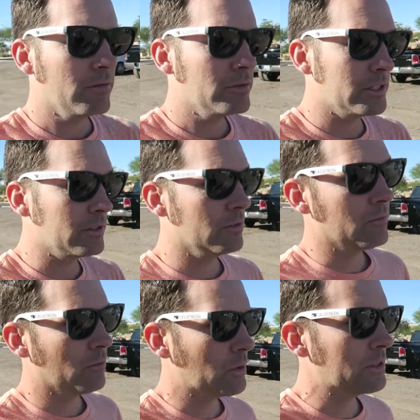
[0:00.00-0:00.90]
Was it
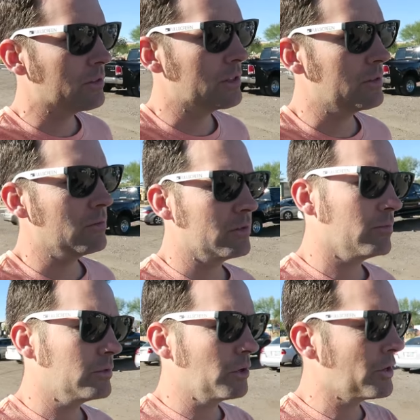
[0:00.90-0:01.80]
on
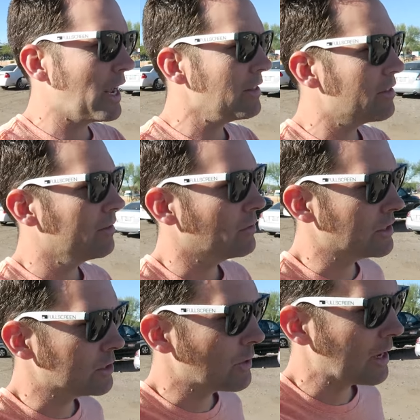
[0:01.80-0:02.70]
the date? Was it this